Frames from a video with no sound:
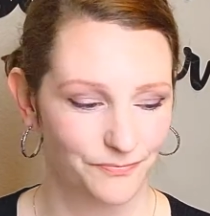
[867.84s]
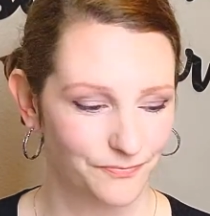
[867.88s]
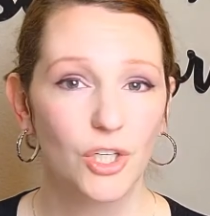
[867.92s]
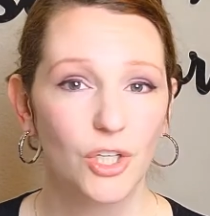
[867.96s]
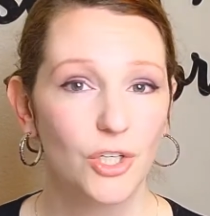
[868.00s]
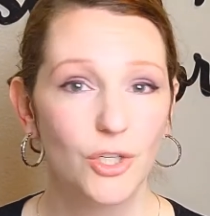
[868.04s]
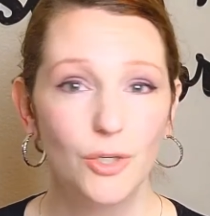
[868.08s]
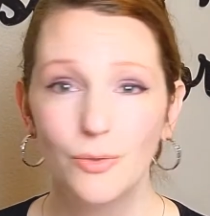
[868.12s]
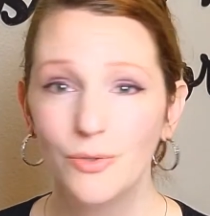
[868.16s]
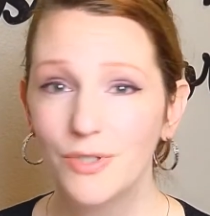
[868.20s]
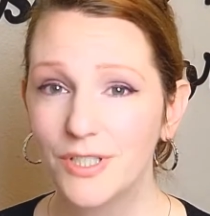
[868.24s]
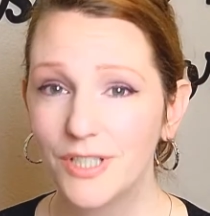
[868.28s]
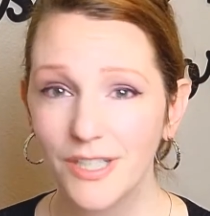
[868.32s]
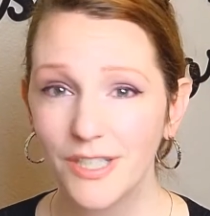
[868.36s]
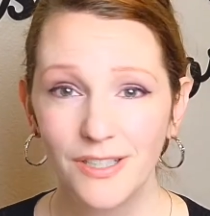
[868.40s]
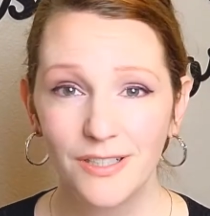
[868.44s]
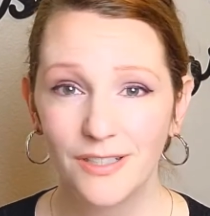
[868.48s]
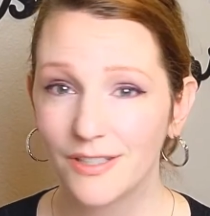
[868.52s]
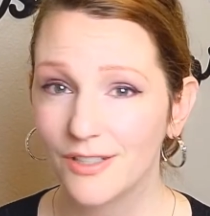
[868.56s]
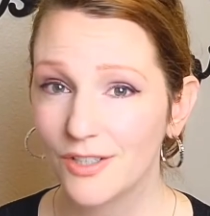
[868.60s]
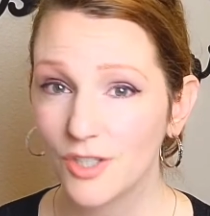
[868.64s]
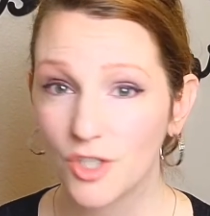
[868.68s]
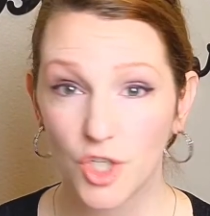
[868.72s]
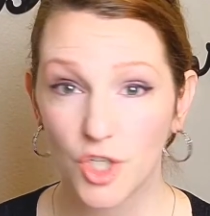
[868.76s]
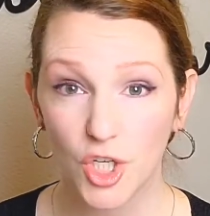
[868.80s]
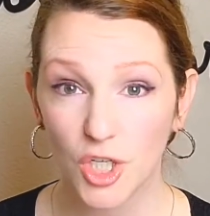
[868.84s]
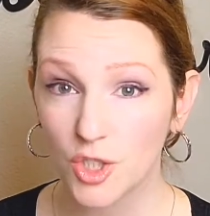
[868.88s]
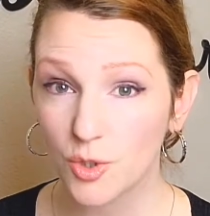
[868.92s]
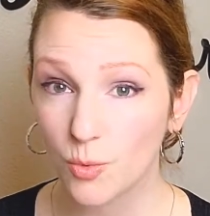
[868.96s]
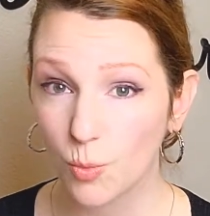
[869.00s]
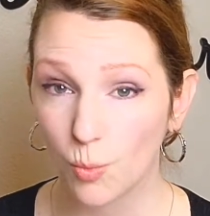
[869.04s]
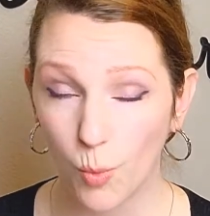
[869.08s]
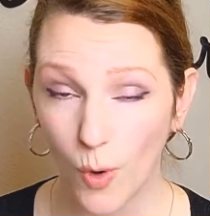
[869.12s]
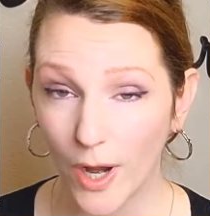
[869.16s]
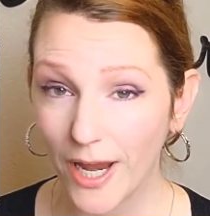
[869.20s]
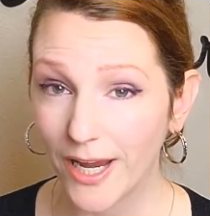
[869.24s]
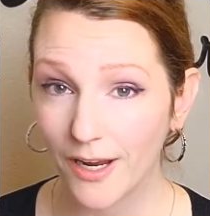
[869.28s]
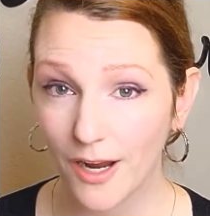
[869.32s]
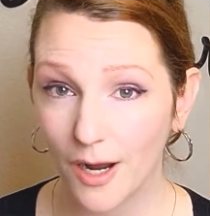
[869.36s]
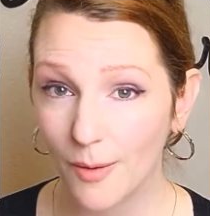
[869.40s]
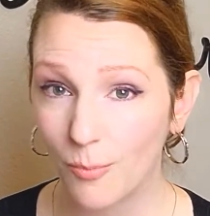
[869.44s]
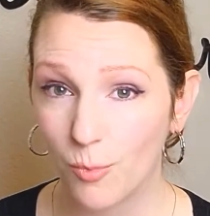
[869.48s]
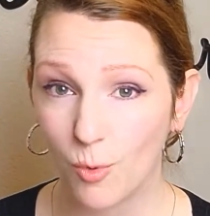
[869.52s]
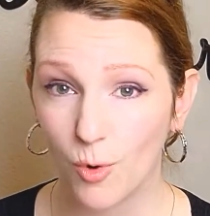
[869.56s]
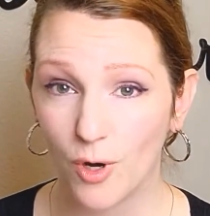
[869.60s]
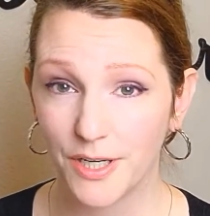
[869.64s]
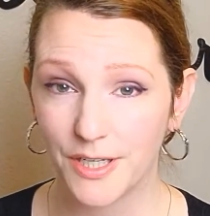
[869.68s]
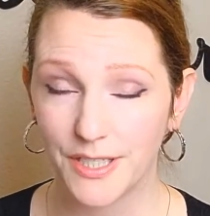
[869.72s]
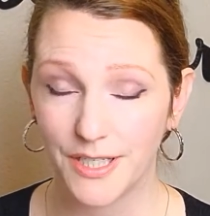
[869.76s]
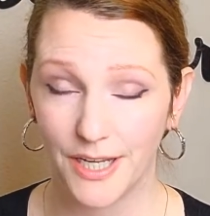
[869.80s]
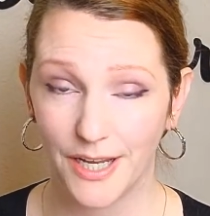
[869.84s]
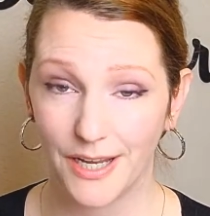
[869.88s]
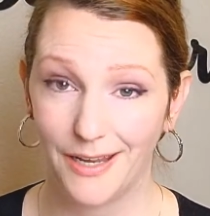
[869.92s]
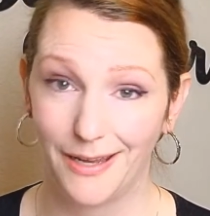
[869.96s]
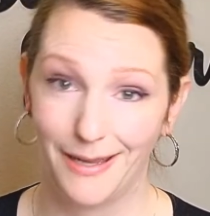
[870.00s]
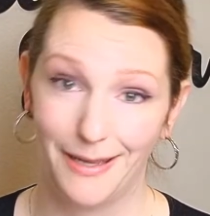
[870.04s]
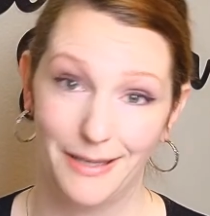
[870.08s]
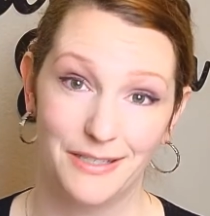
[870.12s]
You didn't just wake up one day